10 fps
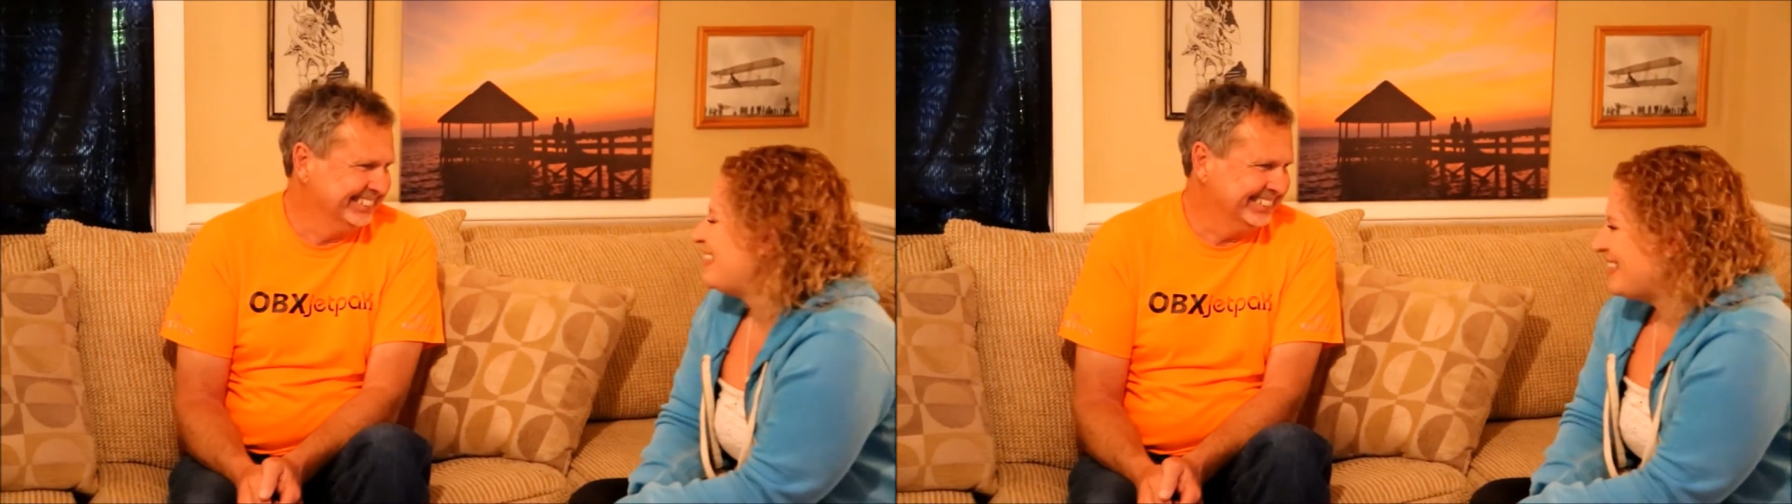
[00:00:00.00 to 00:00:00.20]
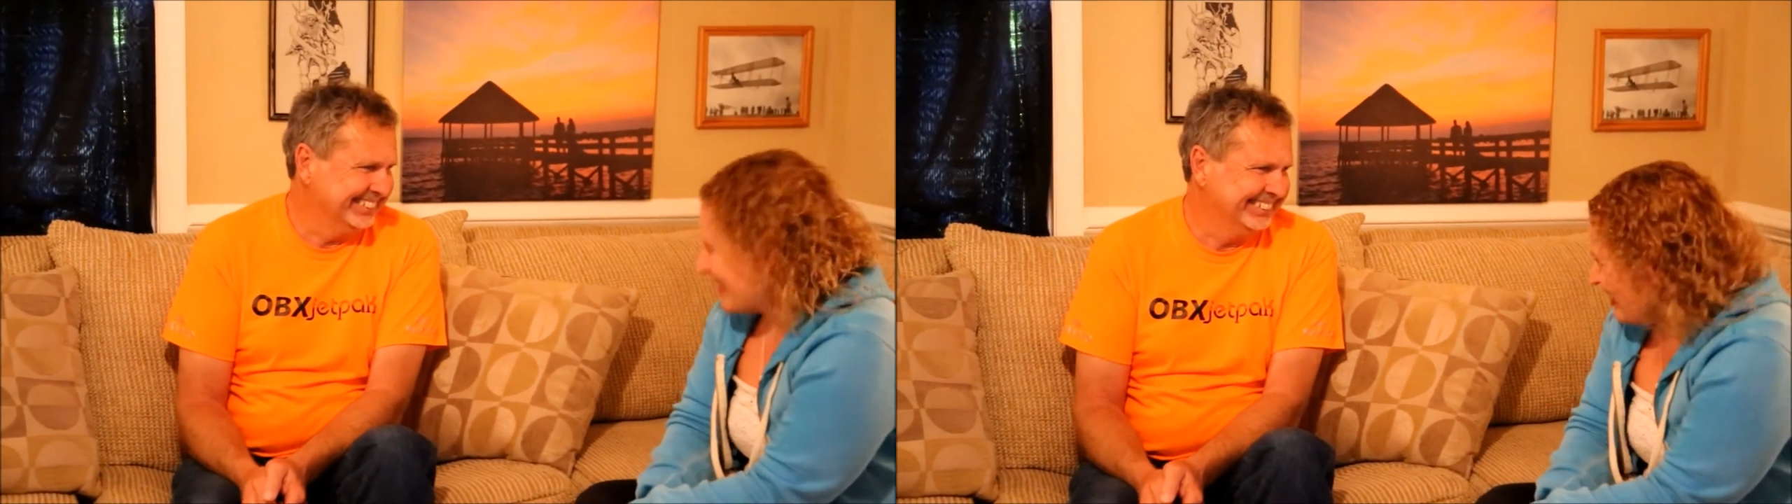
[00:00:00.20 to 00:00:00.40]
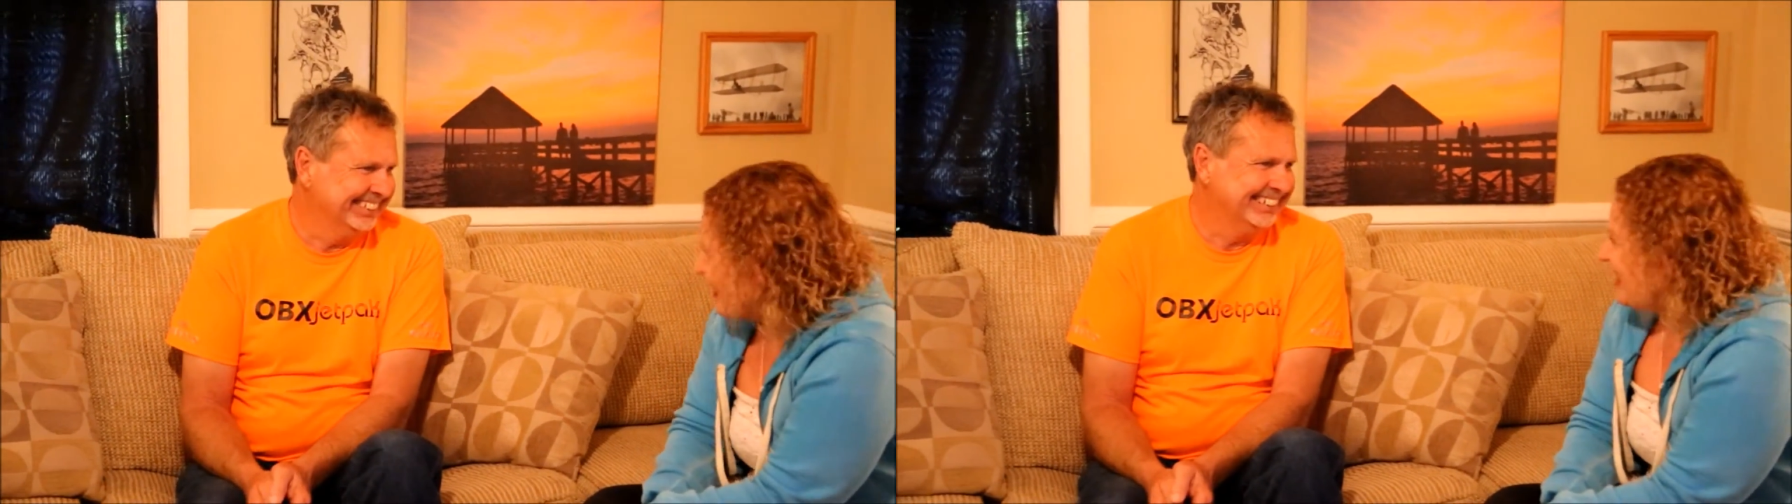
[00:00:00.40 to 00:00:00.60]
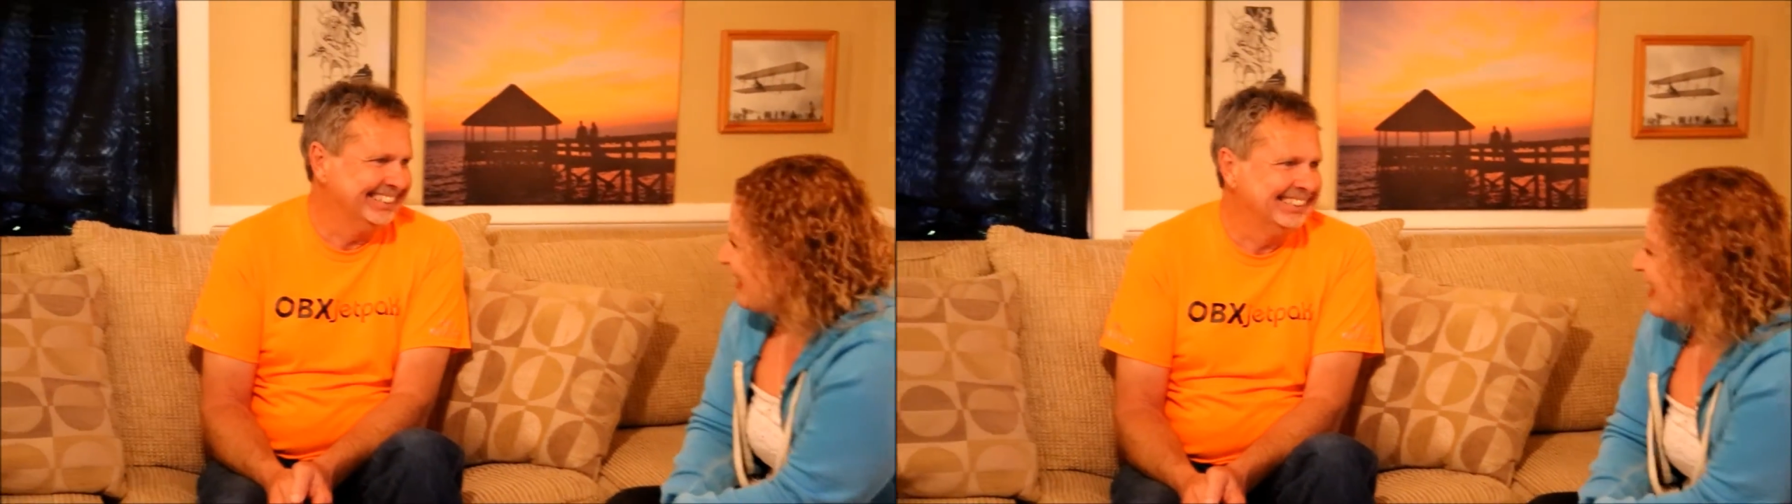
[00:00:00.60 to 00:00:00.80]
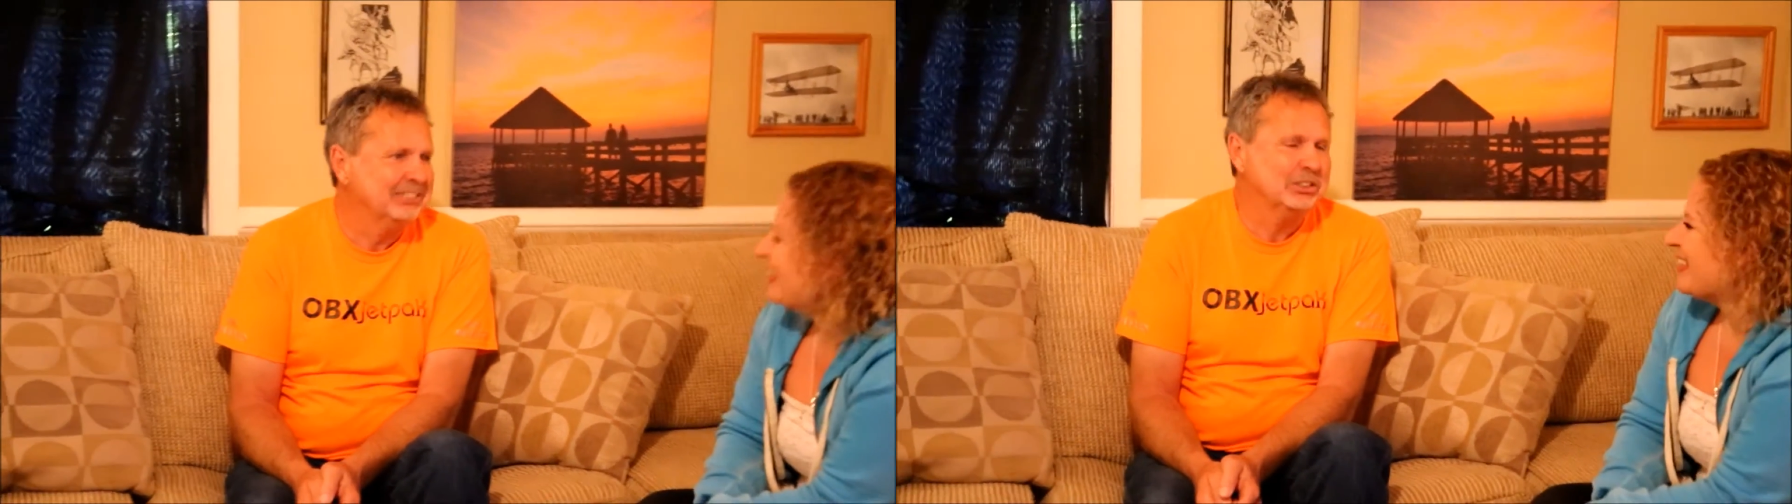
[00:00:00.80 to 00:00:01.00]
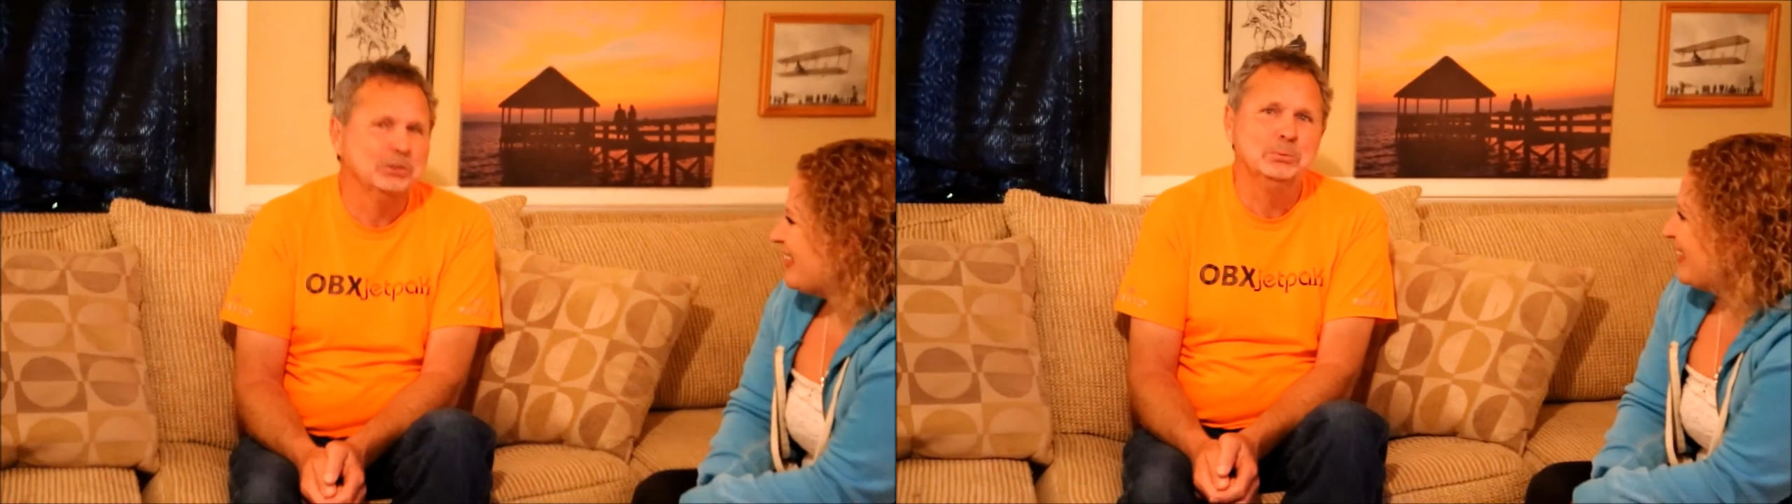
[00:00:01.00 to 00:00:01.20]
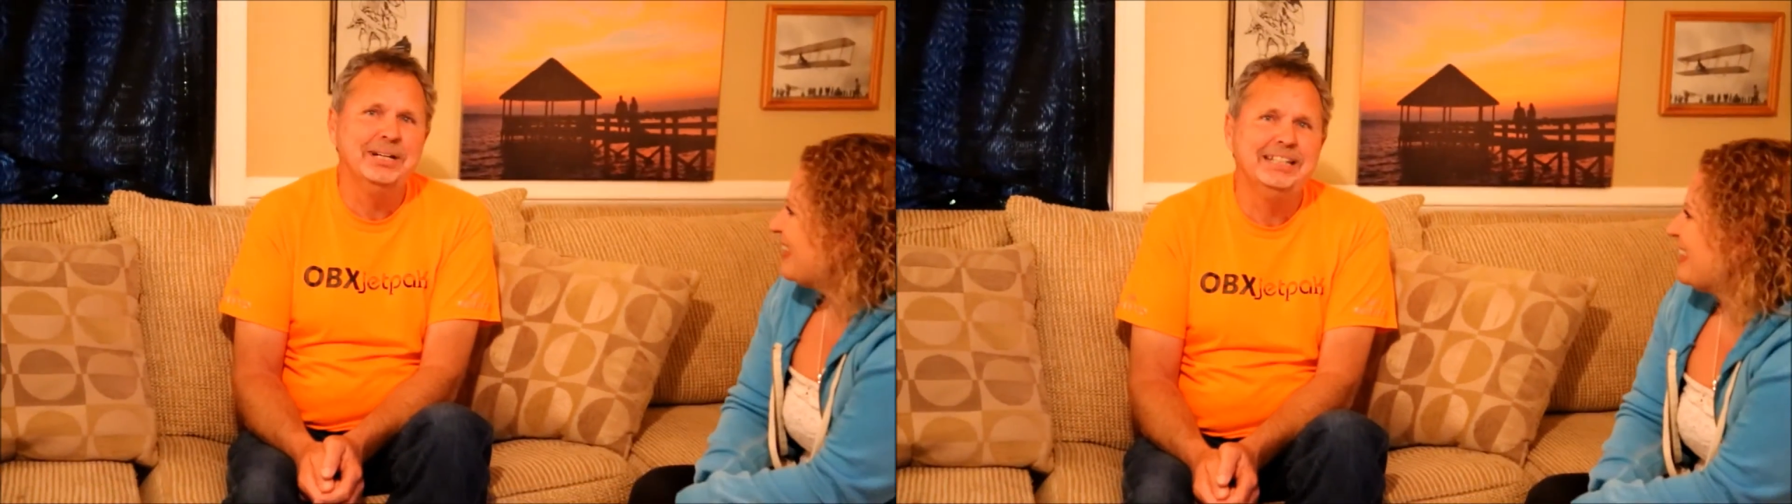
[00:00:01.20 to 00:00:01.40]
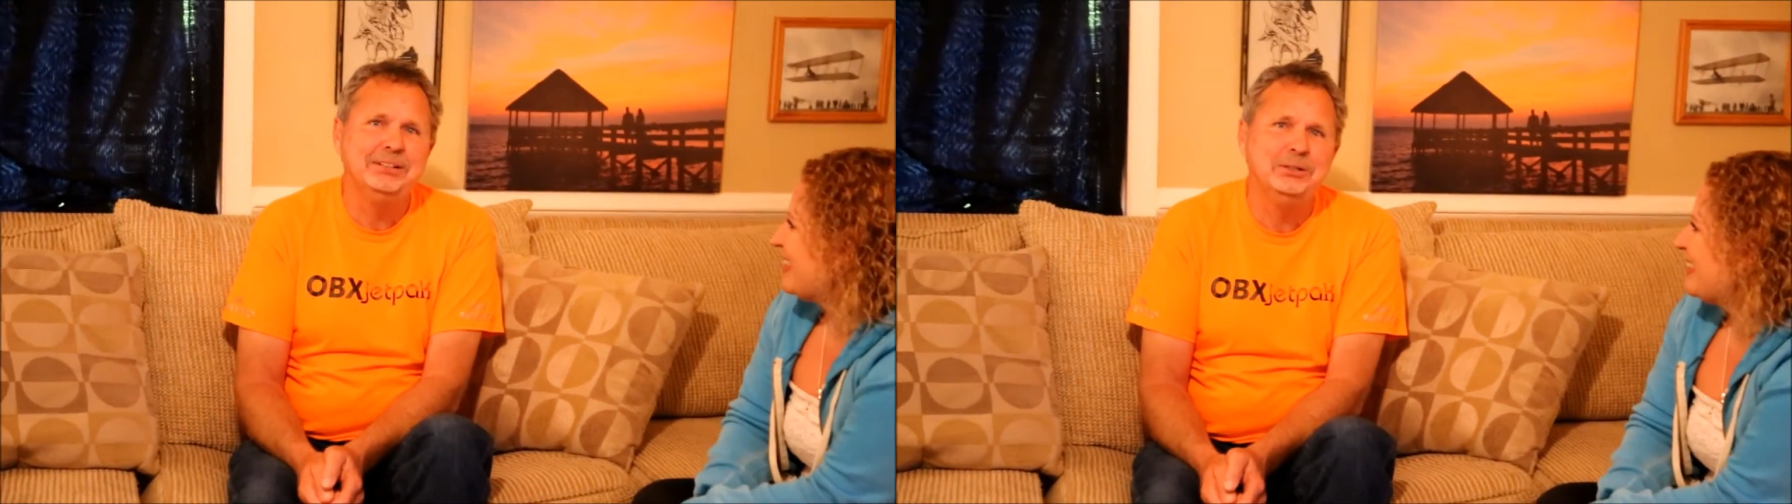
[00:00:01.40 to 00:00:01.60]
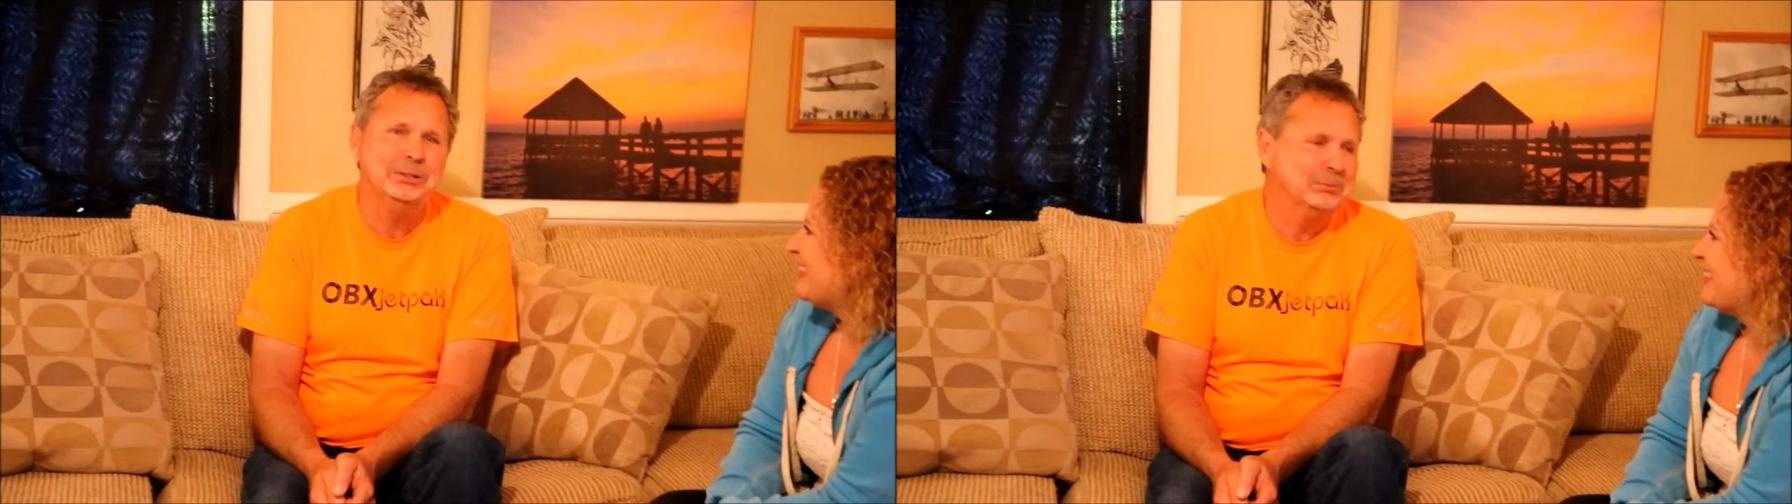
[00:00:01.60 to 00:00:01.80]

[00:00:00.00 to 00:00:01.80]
So this is the way to do